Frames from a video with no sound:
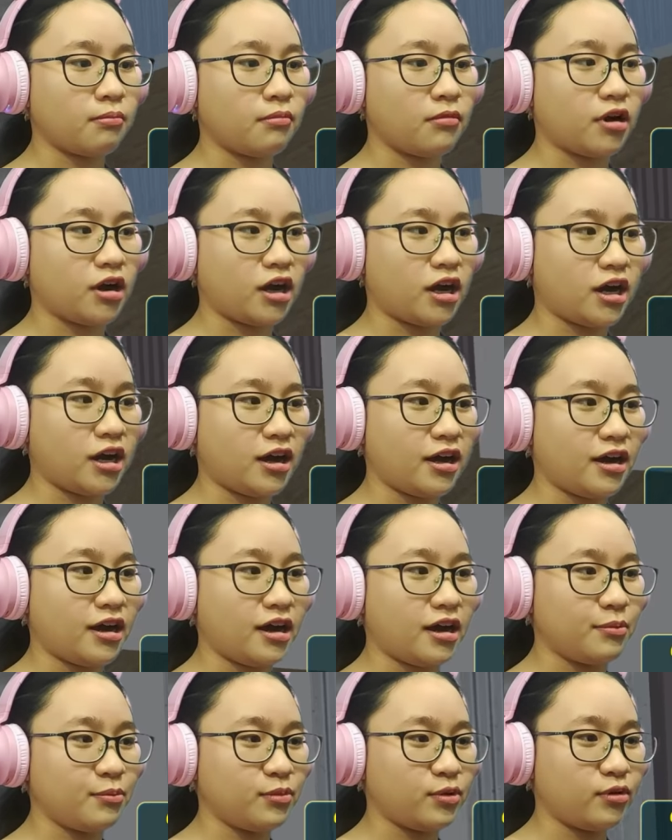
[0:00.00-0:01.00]

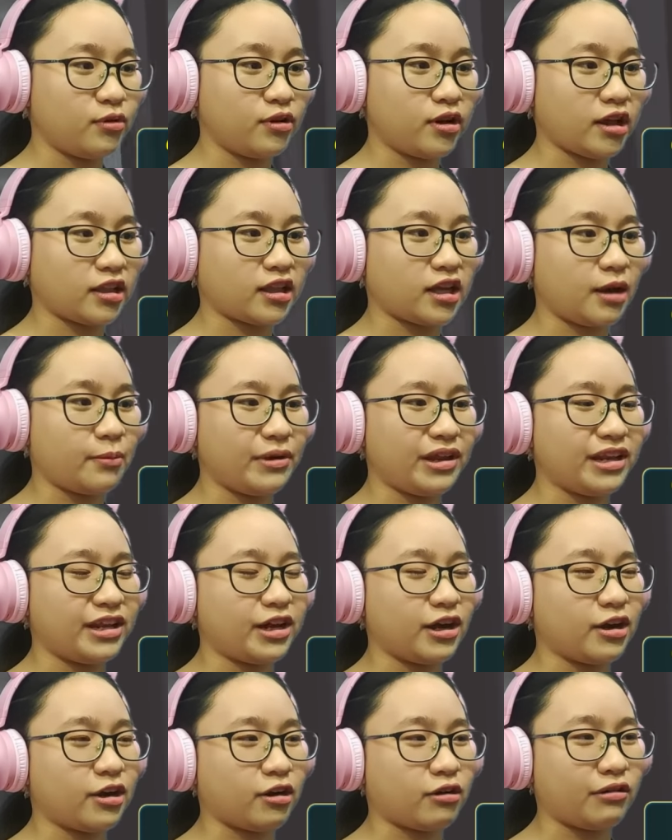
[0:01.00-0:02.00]
Mom, do not come in
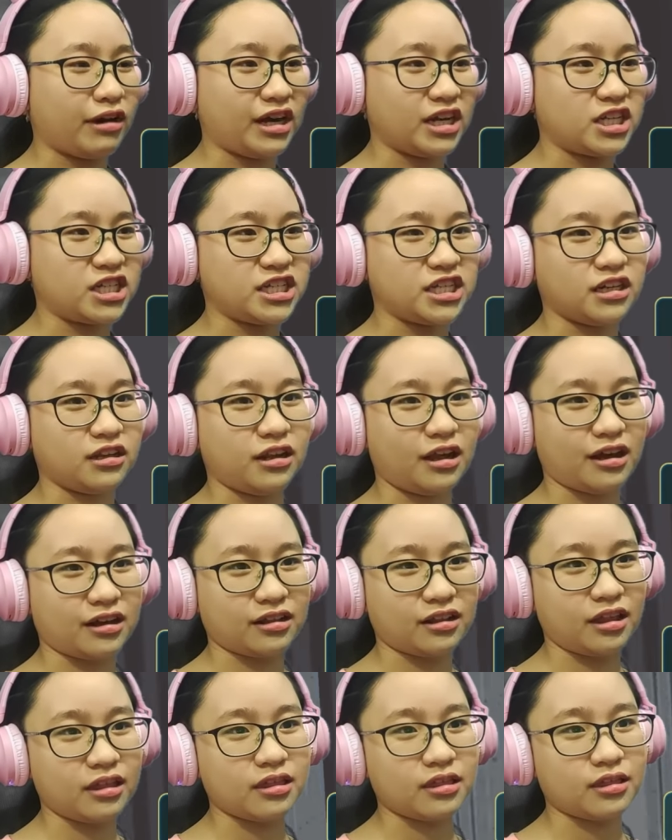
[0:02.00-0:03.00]
here. Great, she
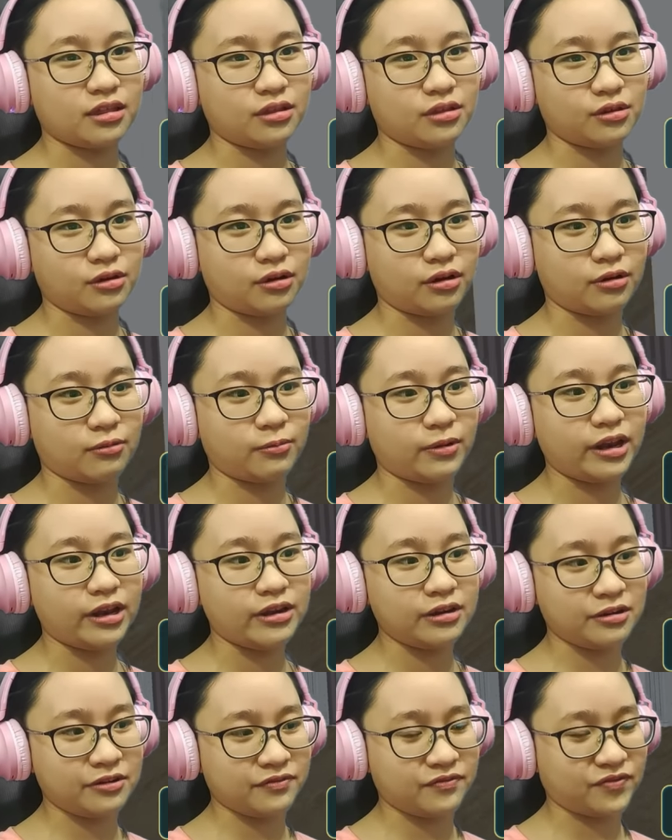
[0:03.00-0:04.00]
locked this door.
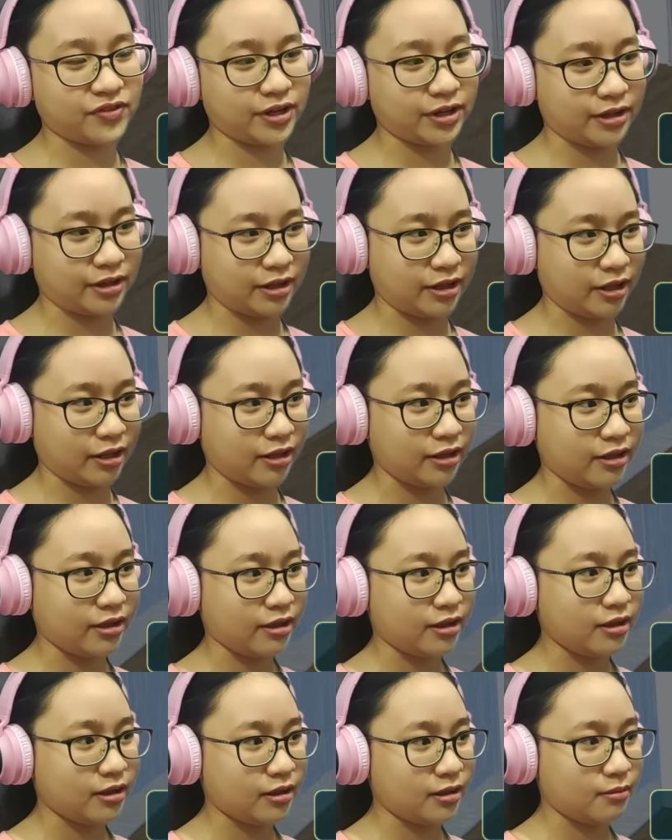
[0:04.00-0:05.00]

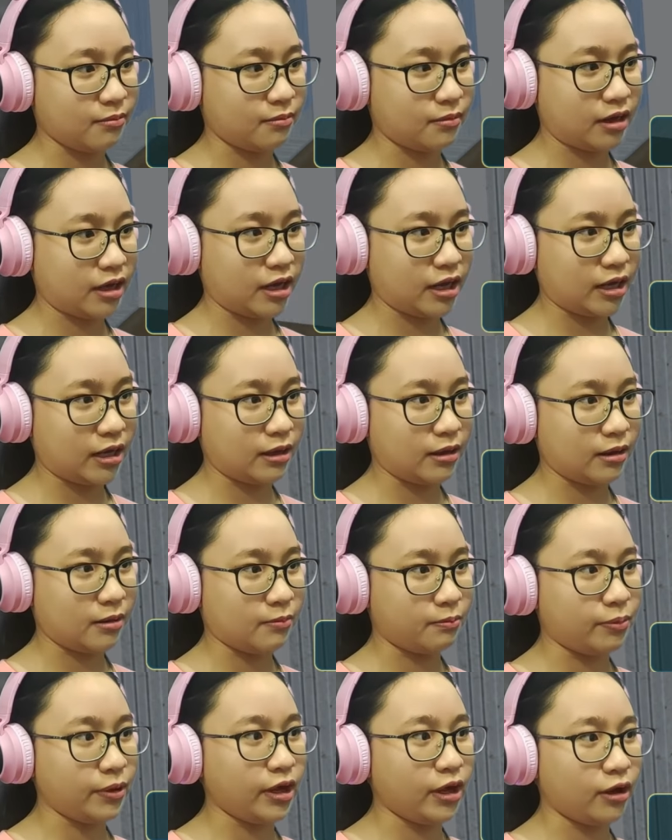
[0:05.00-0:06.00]
Wonderful.
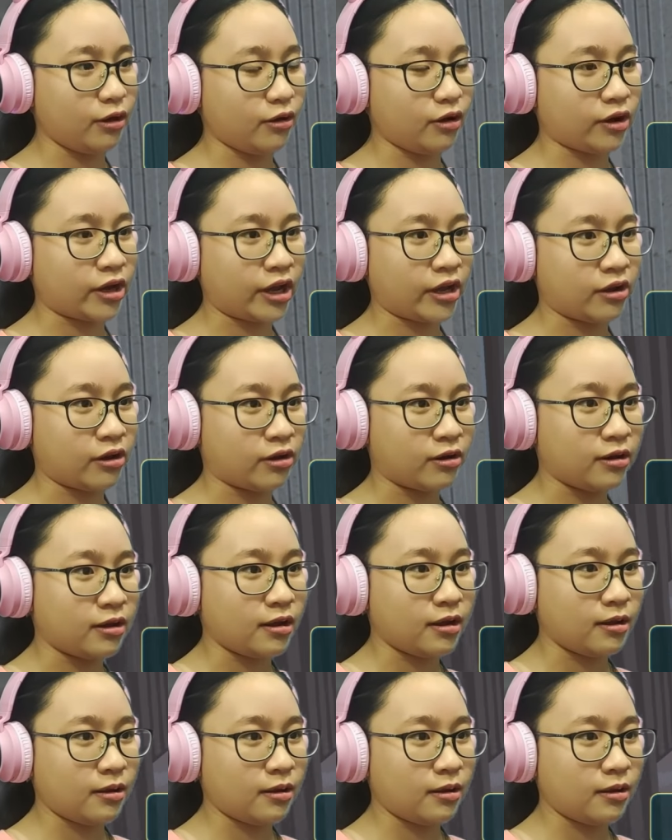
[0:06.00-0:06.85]
Mambo. Okay, good.